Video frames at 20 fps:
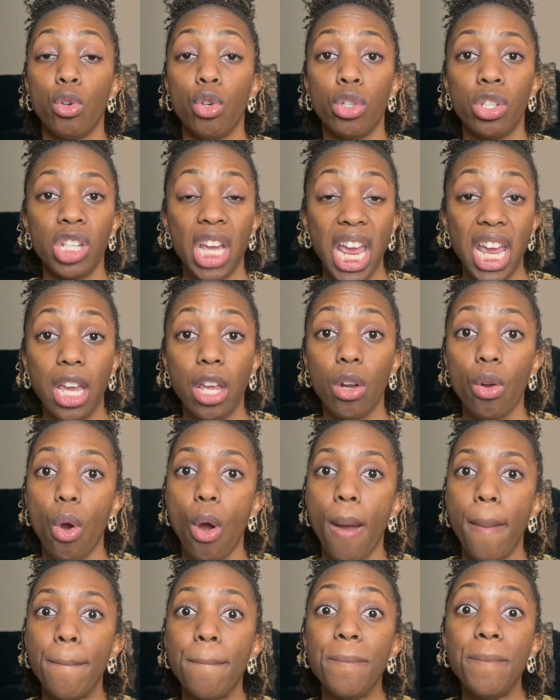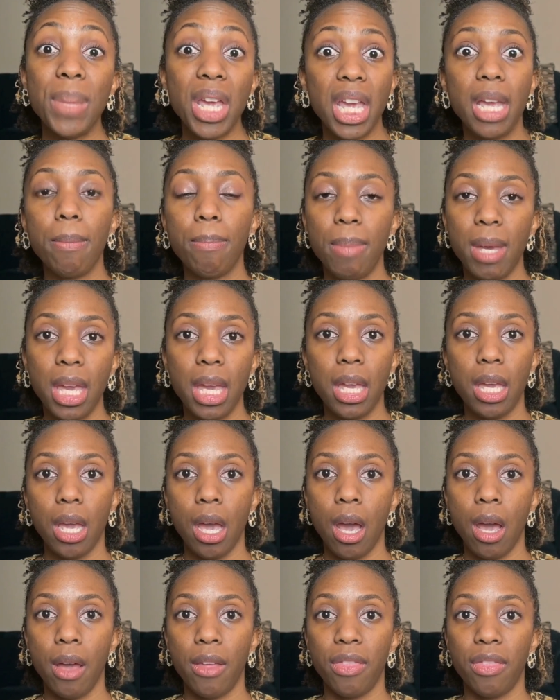taking on big
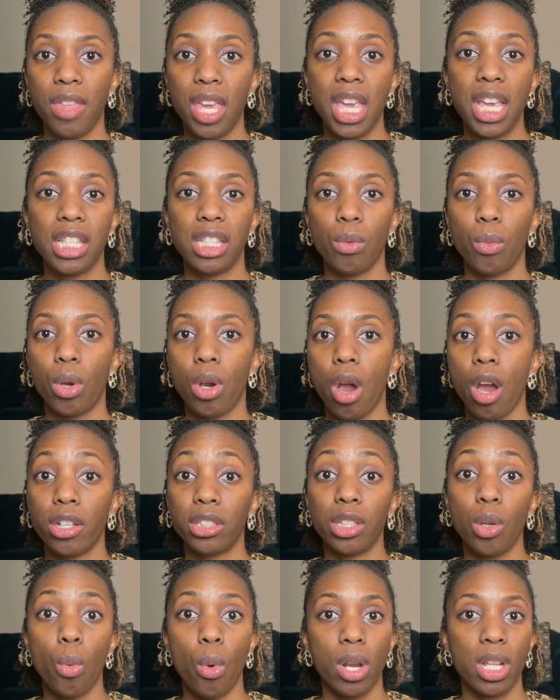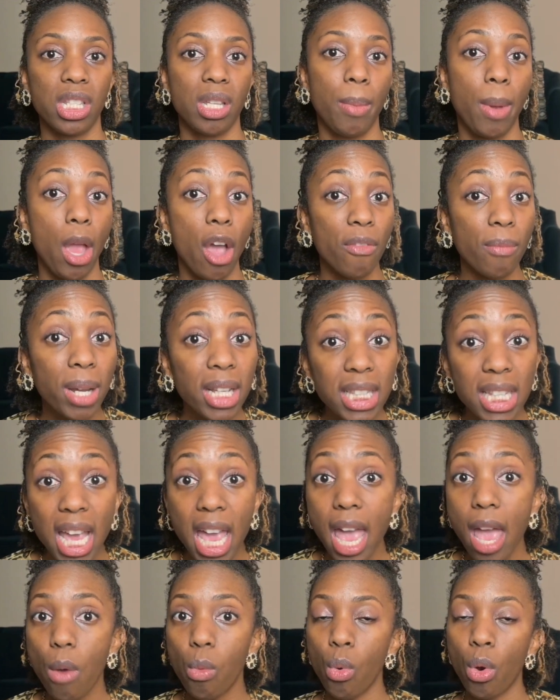things in regards to wanting to pay off my
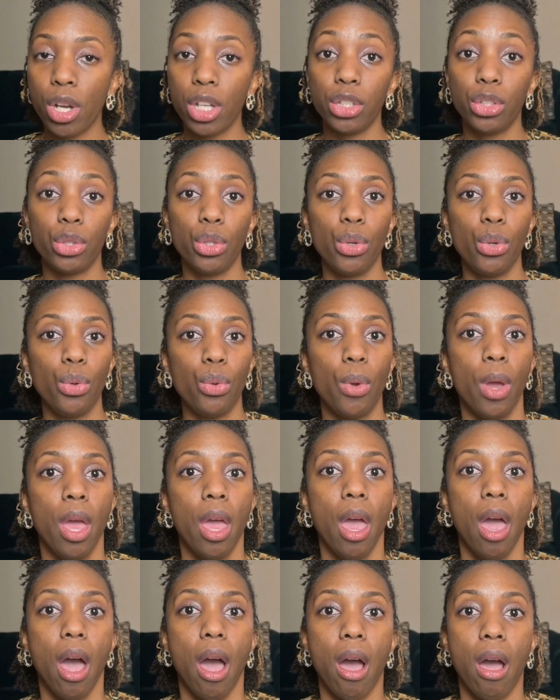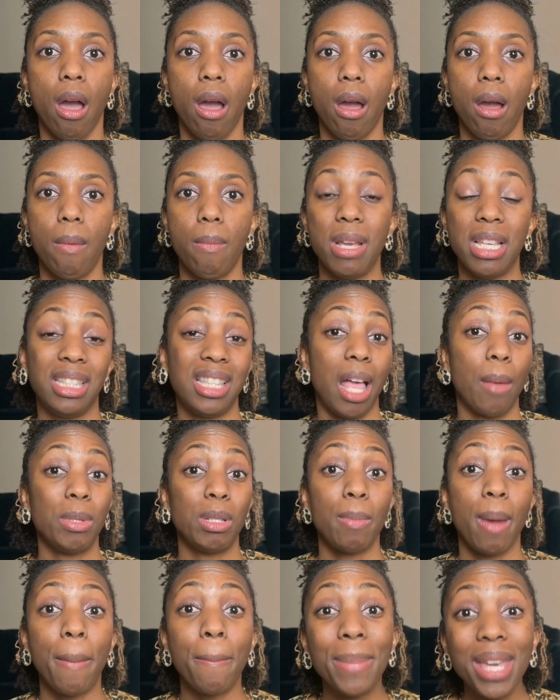debt, wanting to
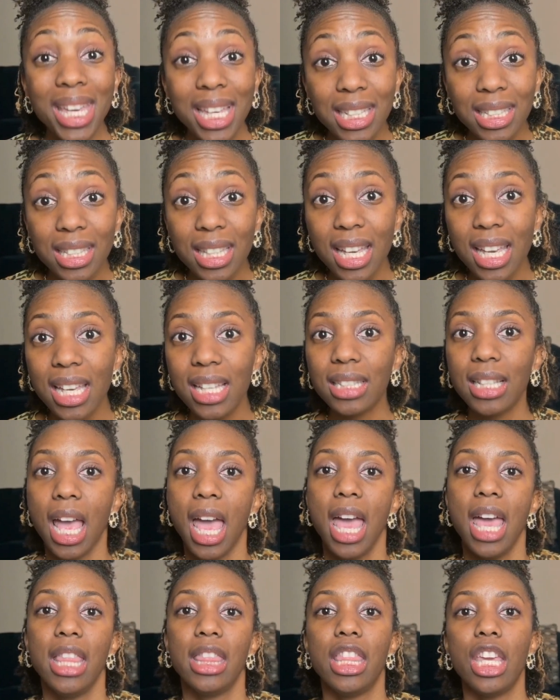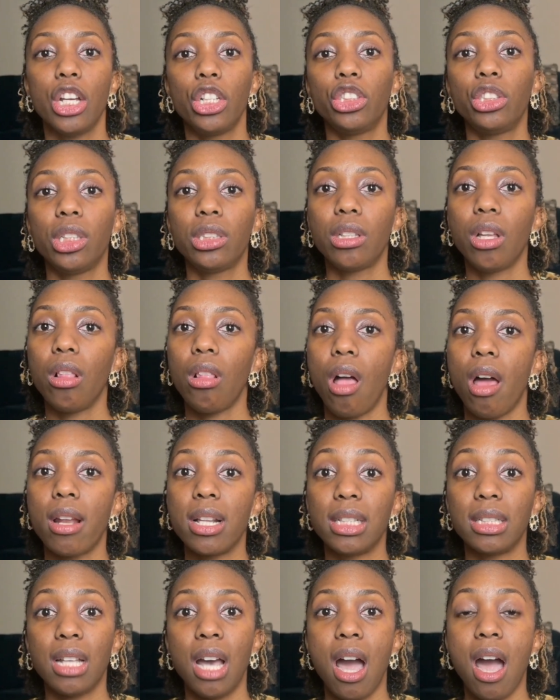establish my business. There's just a lot
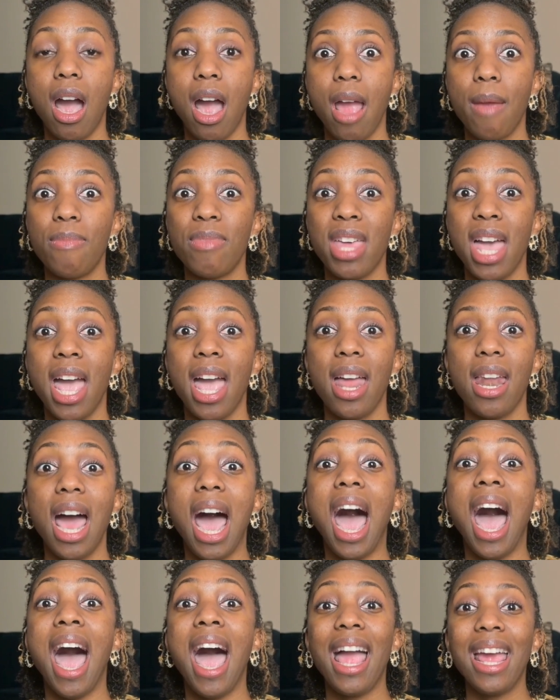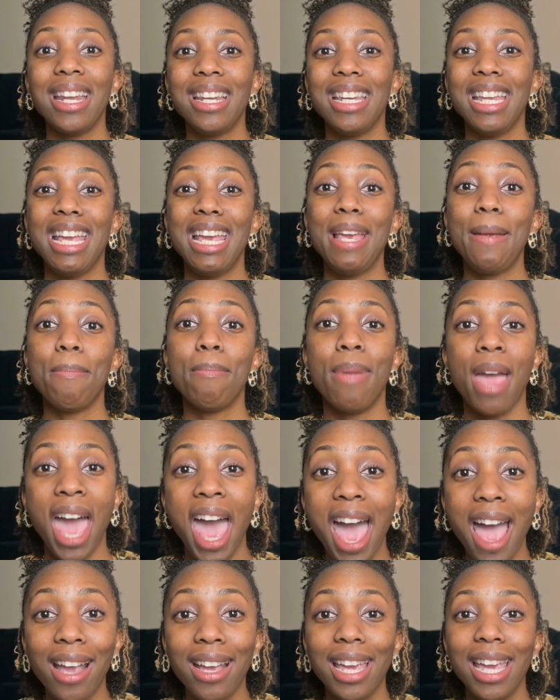of time that I need
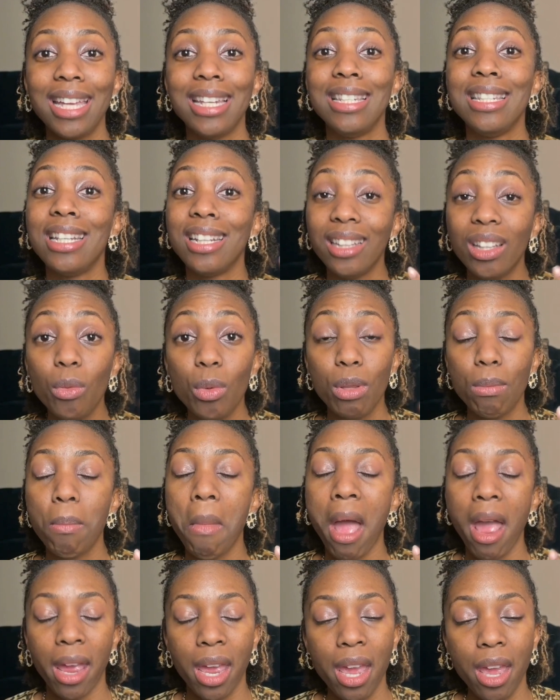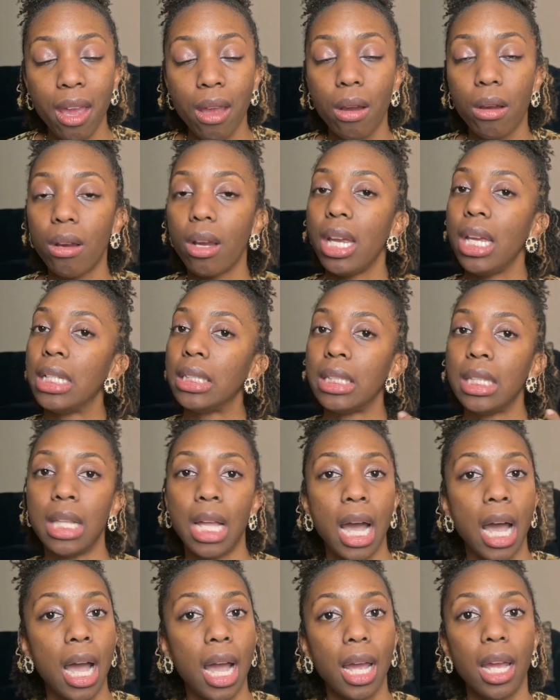back, and dealing with my hair is
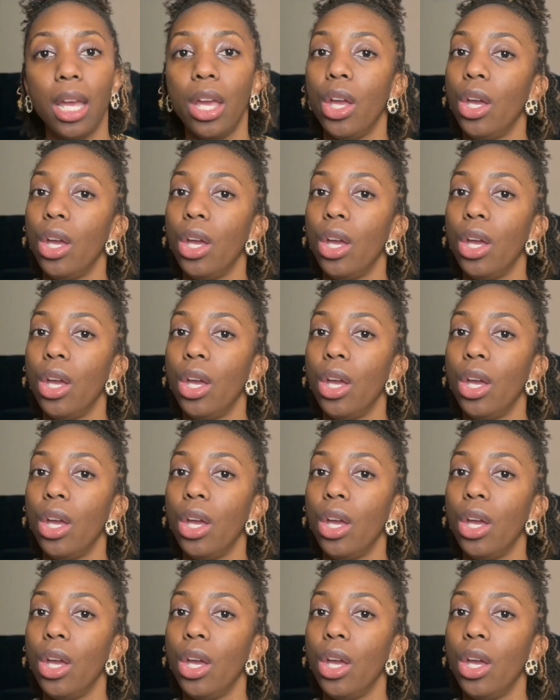not